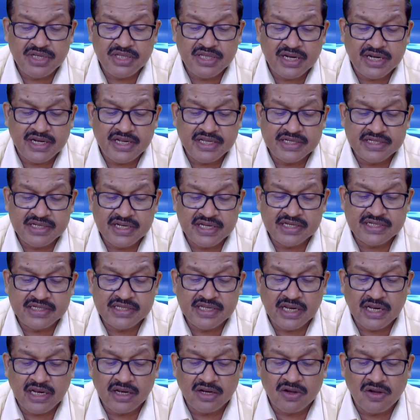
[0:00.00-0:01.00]
that is
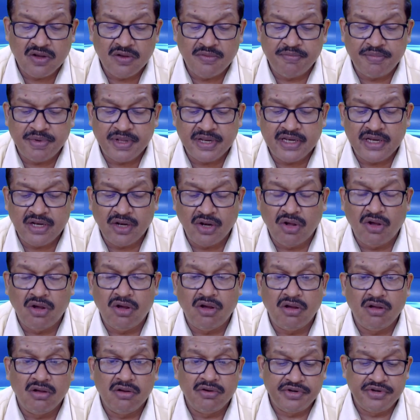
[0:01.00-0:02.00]
National Company
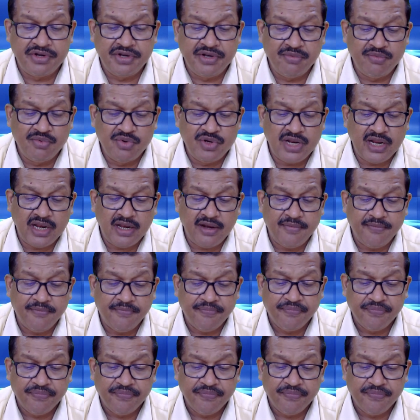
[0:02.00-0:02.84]
Law Tribunal.